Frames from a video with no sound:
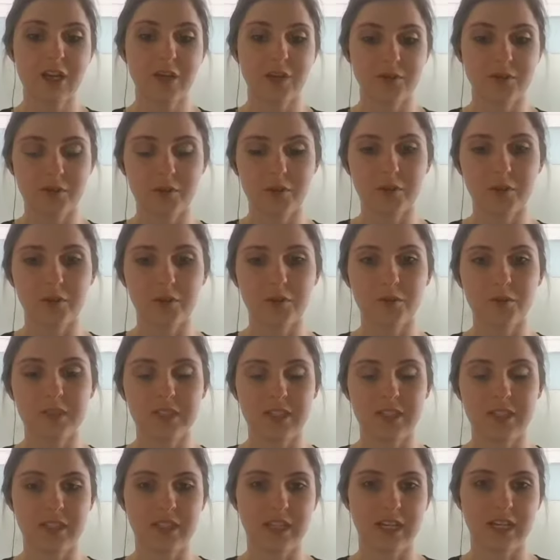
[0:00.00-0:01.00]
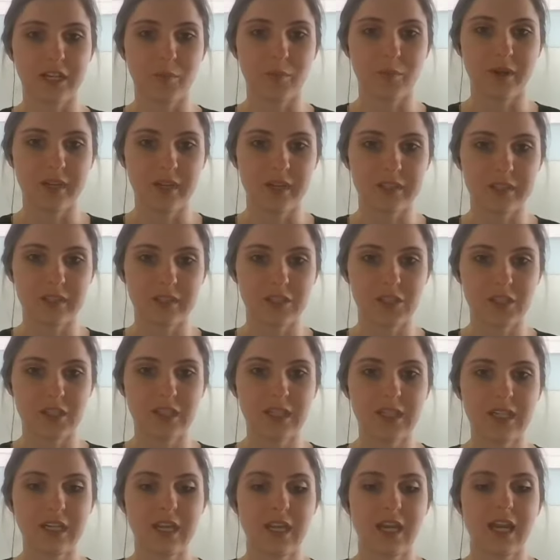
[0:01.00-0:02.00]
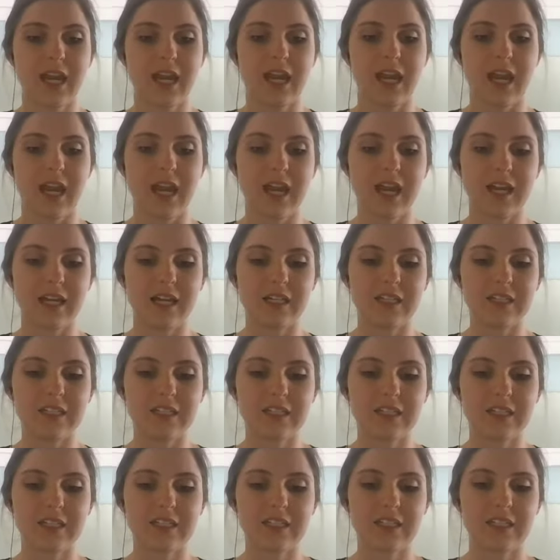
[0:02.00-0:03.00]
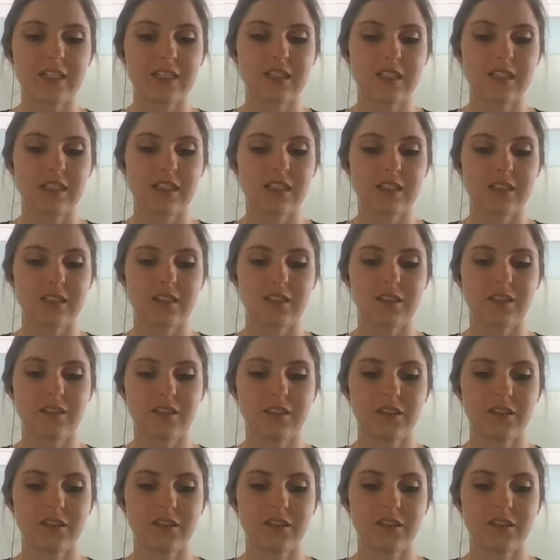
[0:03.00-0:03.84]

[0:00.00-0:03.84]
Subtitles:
through synthetic biology. And the